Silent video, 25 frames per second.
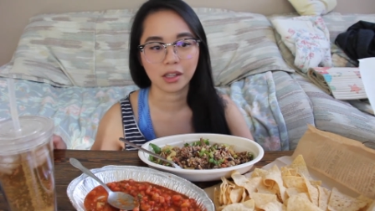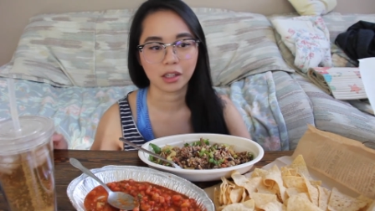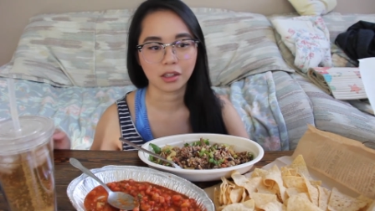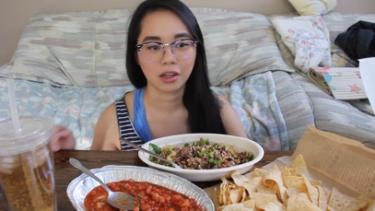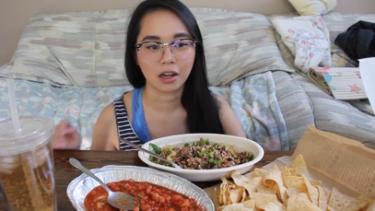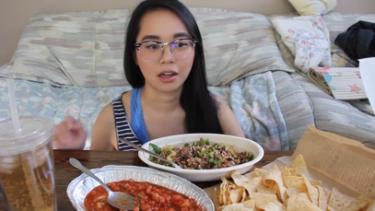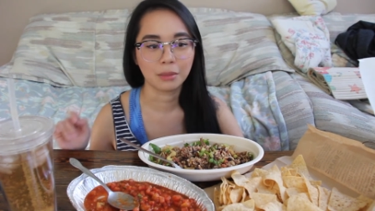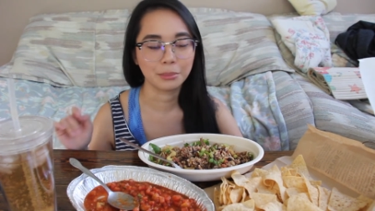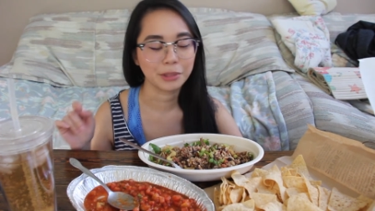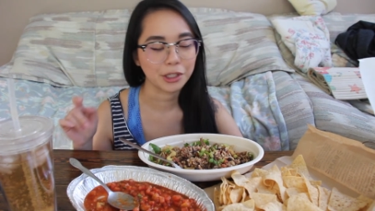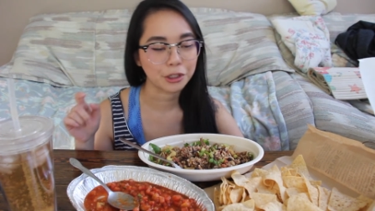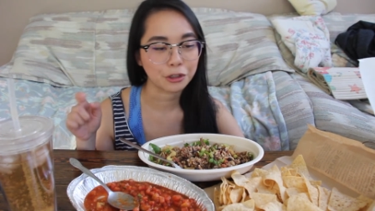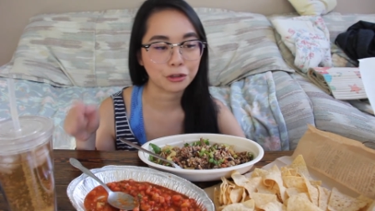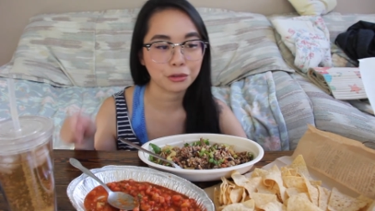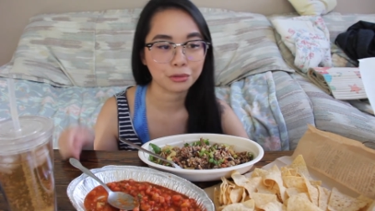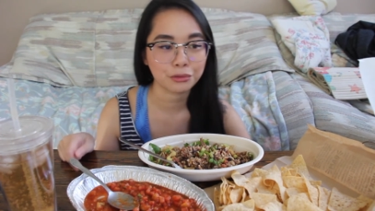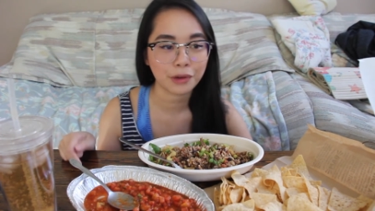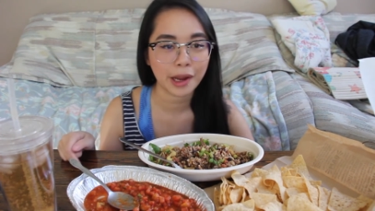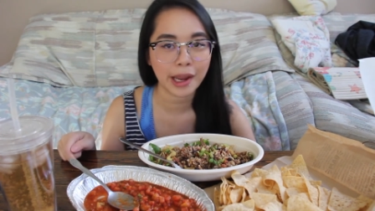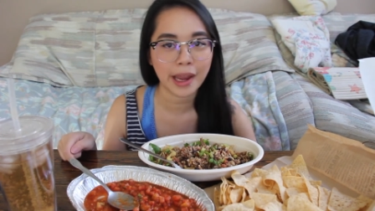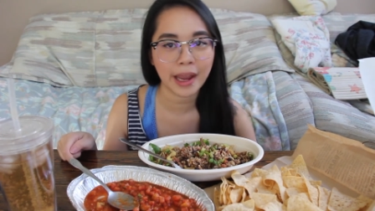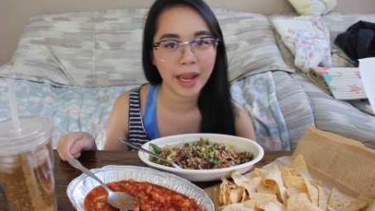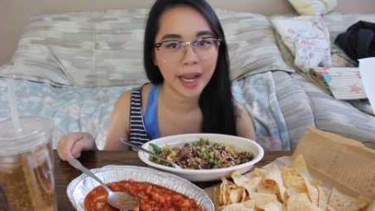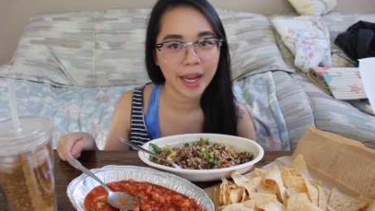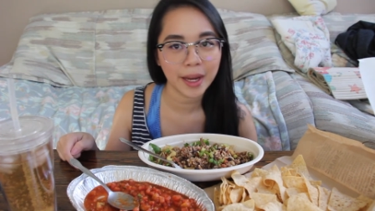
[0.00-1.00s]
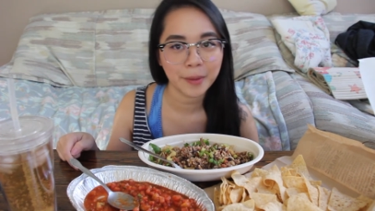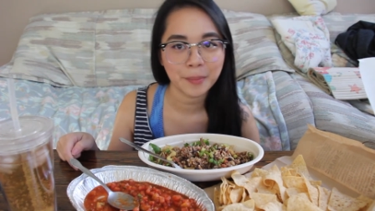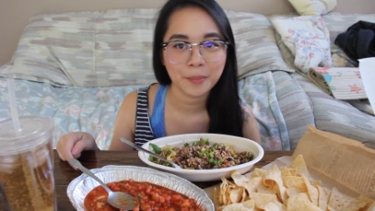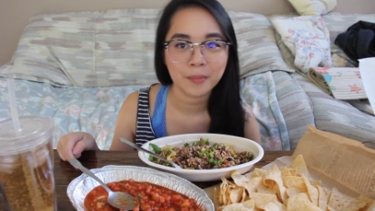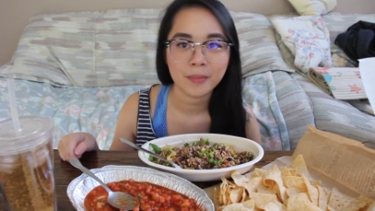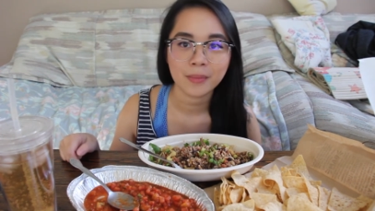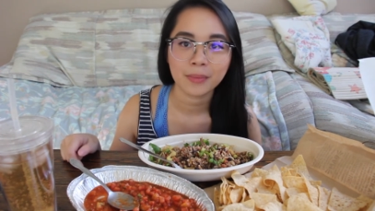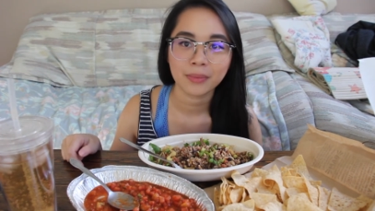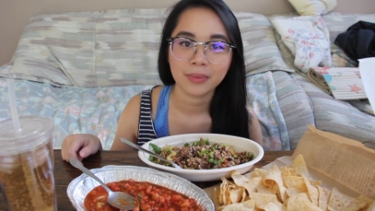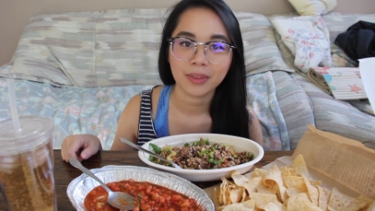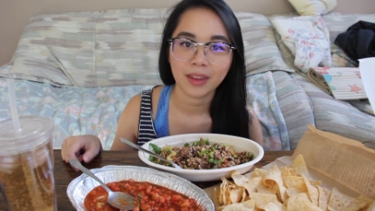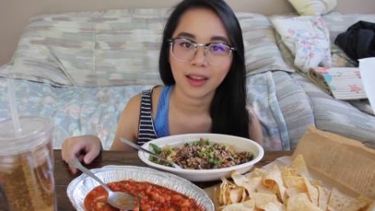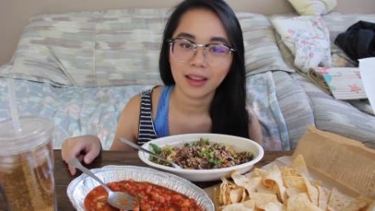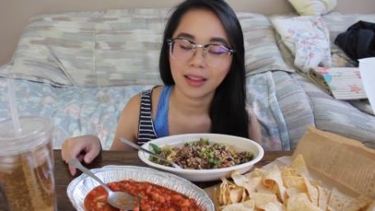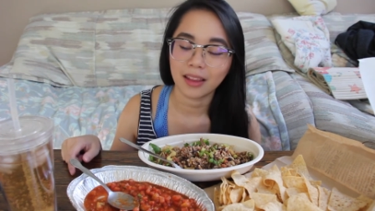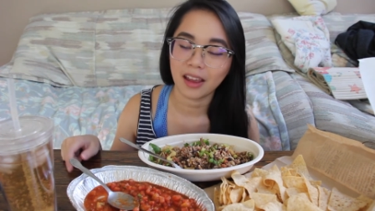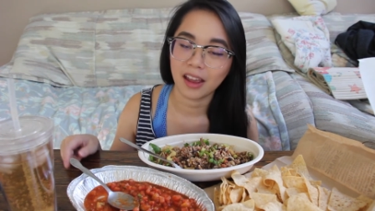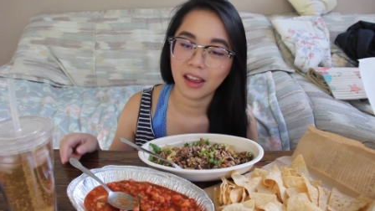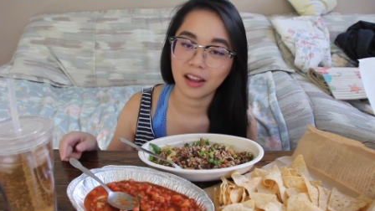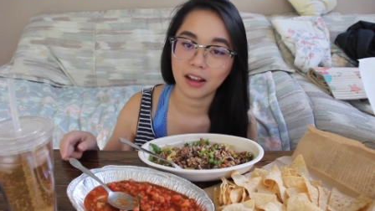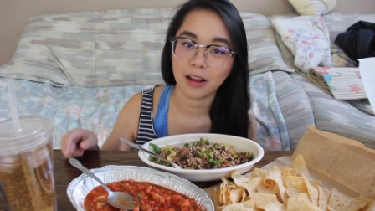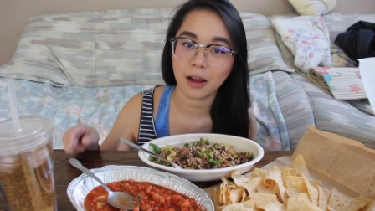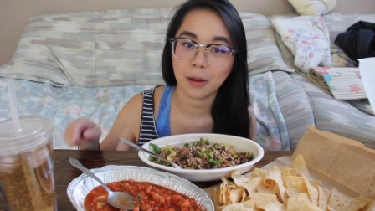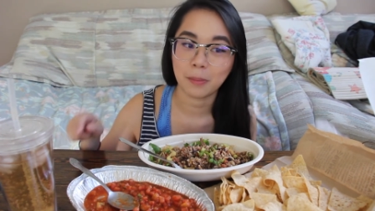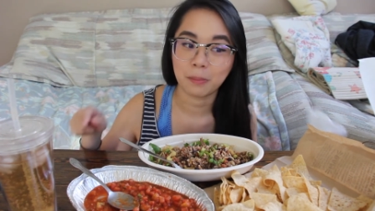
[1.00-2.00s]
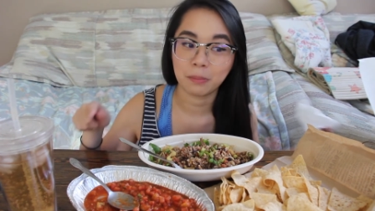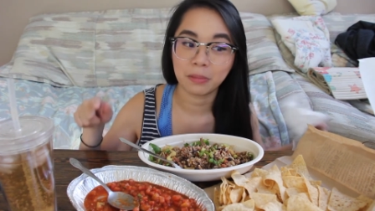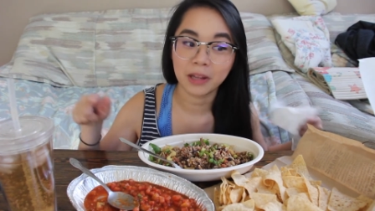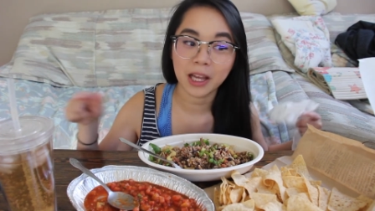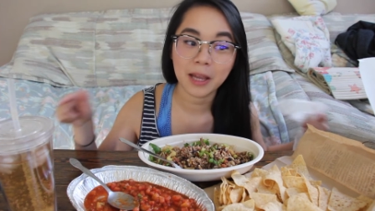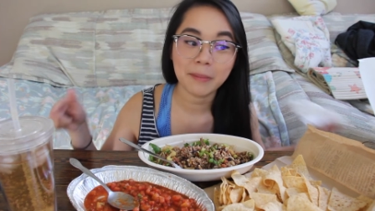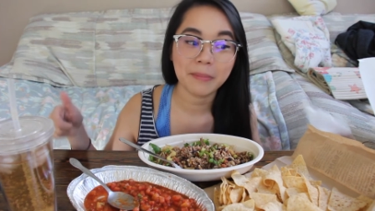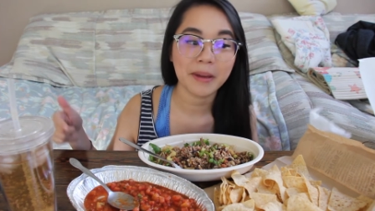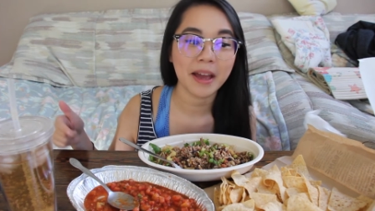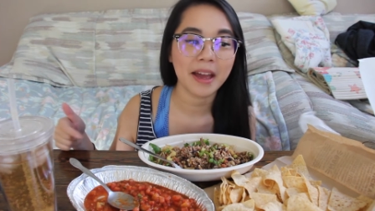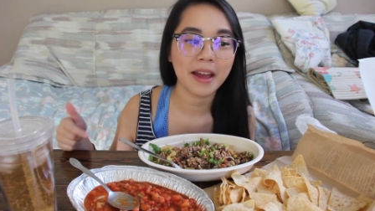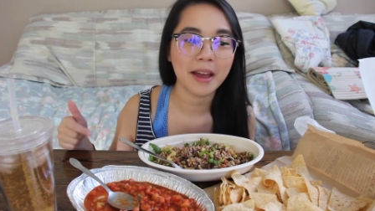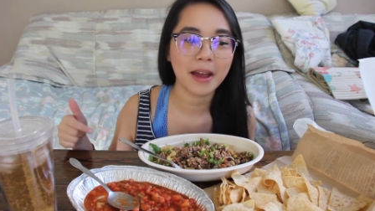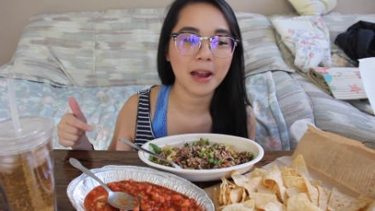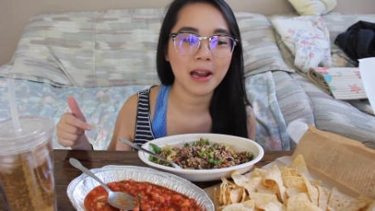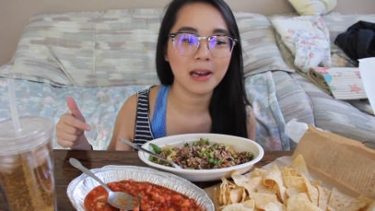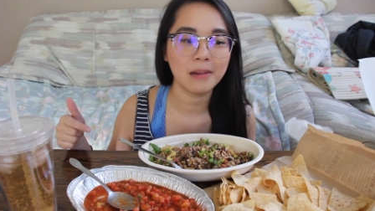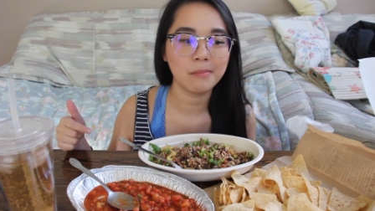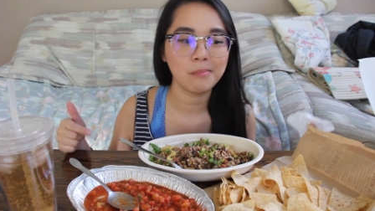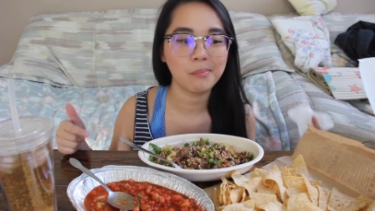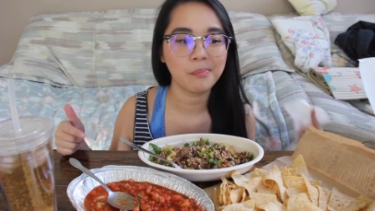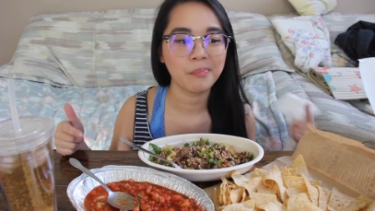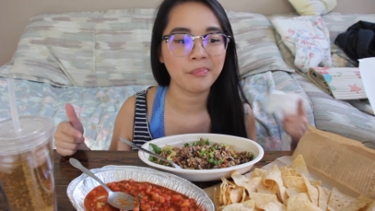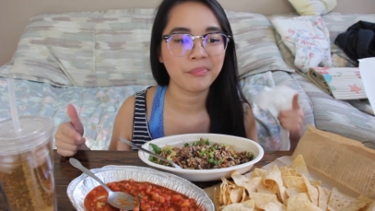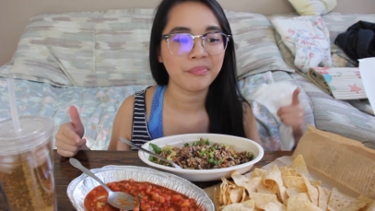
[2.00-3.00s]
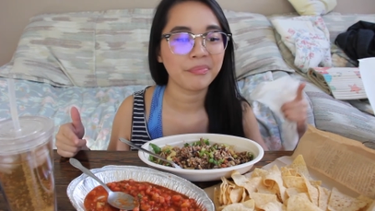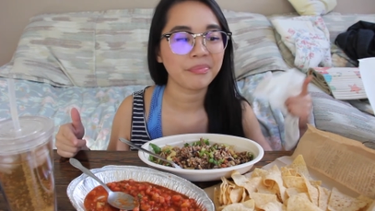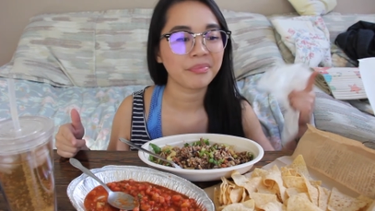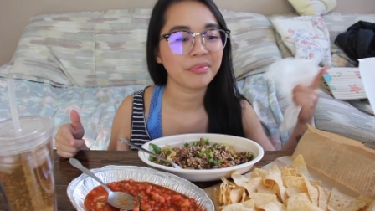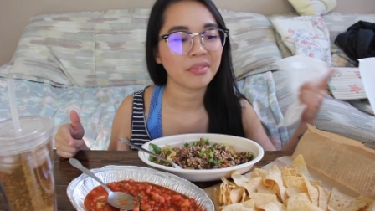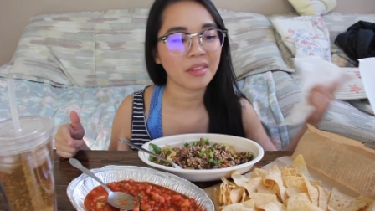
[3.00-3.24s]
I got him a crate, like a playpen,